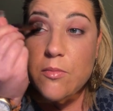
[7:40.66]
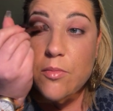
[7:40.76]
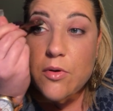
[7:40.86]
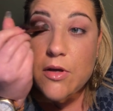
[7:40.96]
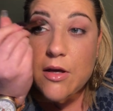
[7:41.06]

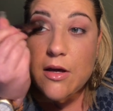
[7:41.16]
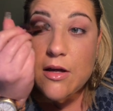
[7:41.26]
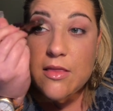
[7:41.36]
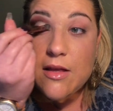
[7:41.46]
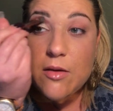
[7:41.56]
But yeah,
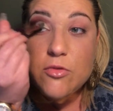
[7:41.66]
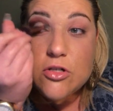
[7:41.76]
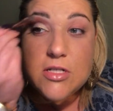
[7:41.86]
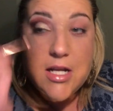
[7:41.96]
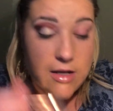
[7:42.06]
and then I'm
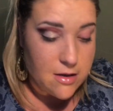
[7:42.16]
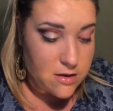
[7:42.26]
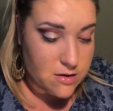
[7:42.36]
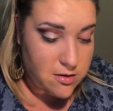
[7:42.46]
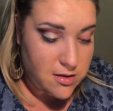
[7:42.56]
just
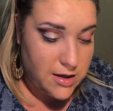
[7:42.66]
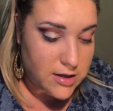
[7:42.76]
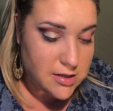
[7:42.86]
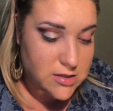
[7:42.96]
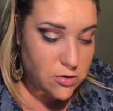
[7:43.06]
taking
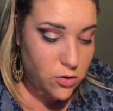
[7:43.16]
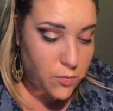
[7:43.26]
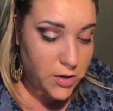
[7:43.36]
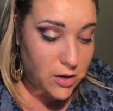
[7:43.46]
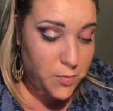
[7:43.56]
this
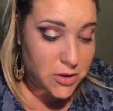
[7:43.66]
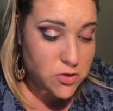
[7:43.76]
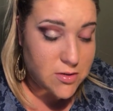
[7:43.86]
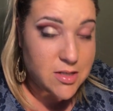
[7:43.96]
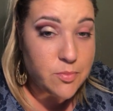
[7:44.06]
up a little bit.
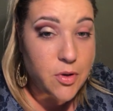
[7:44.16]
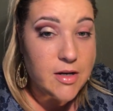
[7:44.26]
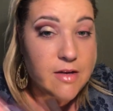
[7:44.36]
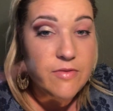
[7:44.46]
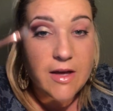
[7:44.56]
So I didn't put
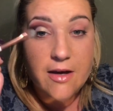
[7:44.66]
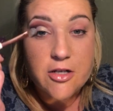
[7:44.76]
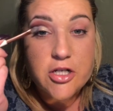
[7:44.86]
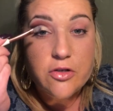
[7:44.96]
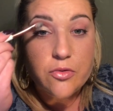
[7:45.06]
any of the
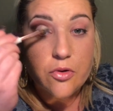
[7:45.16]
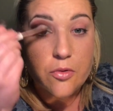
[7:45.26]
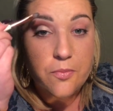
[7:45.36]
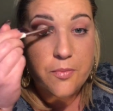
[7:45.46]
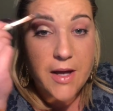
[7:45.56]

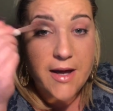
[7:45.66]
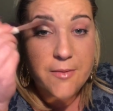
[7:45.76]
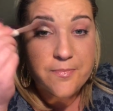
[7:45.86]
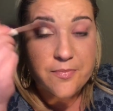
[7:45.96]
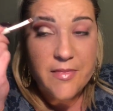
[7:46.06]

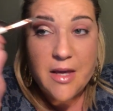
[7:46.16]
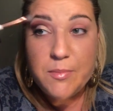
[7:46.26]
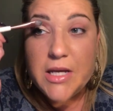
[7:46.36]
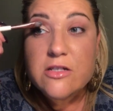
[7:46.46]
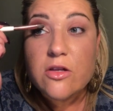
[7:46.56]
eyeshadow
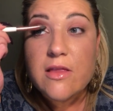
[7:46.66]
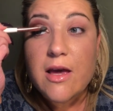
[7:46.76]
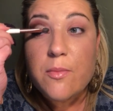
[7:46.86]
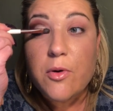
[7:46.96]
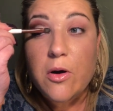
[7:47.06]
base on
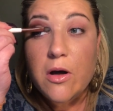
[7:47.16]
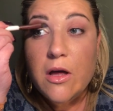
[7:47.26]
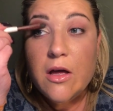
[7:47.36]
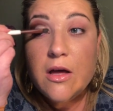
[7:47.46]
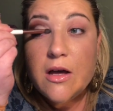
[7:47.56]
there, but
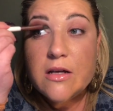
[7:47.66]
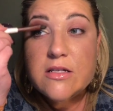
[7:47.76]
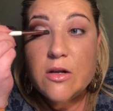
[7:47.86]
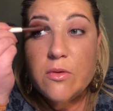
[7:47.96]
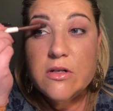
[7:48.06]
I
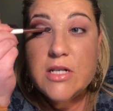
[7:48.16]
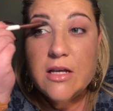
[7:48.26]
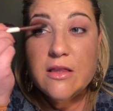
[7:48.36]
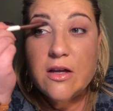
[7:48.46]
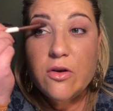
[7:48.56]
still want to
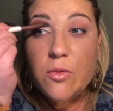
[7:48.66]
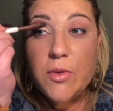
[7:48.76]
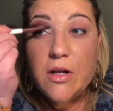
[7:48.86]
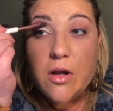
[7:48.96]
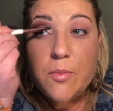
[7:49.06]
take that up a
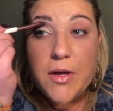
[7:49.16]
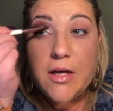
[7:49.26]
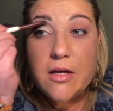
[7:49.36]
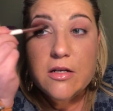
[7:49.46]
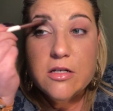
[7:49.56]
little
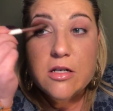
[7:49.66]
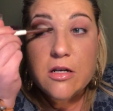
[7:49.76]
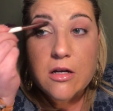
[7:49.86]
bit.